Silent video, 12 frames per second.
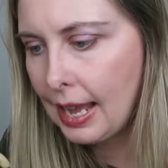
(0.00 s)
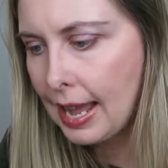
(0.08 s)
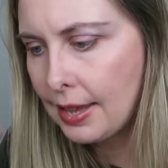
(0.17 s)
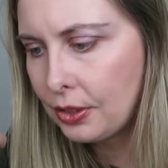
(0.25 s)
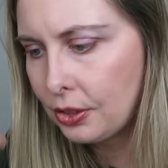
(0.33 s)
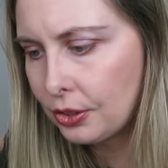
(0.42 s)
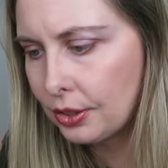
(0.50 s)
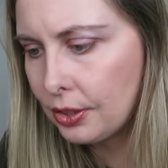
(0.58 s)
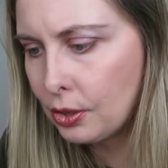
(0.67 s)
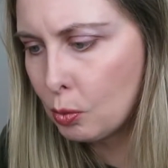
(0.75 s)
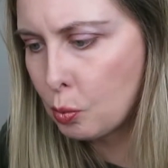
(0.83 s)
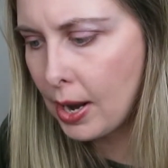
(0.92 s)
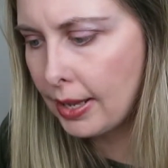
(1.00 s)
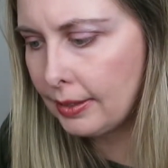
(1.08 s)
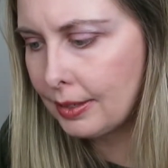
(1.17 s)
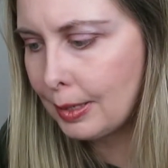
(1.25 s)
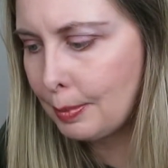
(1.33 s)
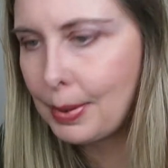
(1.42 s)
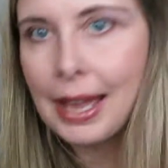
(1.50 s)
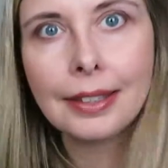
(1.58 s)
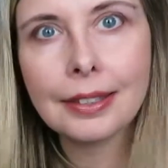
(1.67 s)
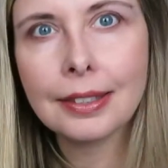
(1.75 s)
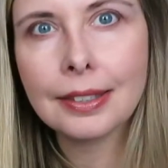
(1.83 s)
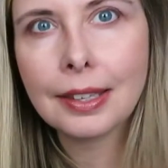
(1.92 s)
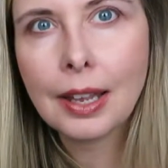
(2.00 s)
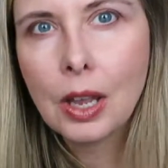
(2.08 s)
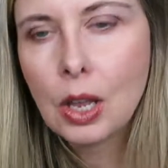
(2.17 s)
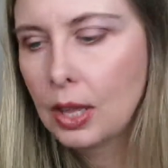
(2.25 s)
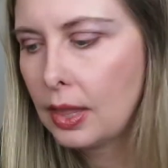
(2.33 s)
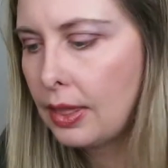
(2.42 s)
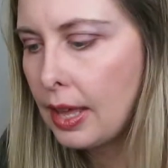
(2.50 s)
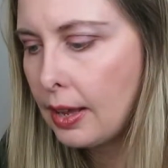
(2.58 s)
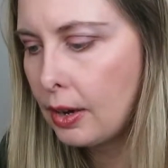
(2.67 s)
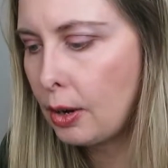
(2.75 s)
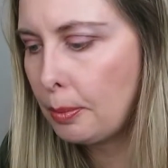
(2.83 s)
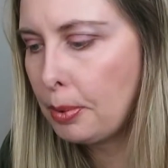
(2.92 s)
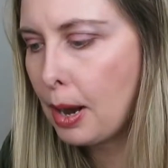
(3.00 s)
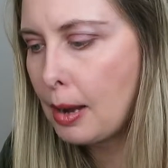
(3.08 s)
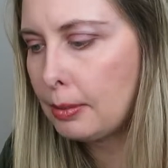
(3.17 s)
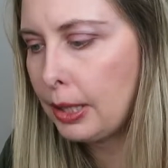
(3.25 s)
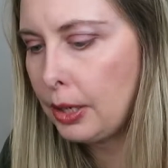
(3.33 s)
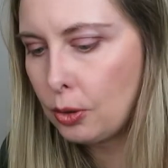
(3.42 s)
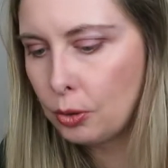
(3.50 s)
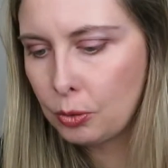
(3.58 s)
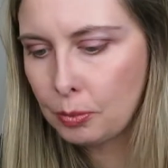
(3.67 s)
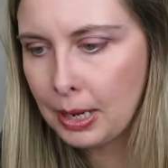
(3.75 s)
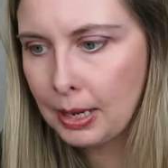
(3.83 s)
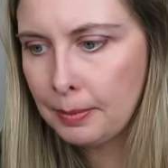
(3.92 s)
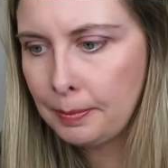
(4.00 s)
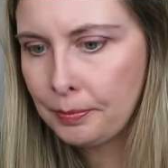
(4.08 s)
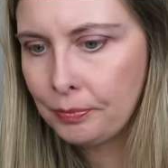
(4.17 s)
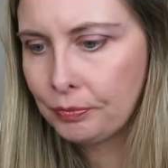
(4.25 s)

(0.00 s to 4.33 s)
And there's little red specks that are probably Fumi.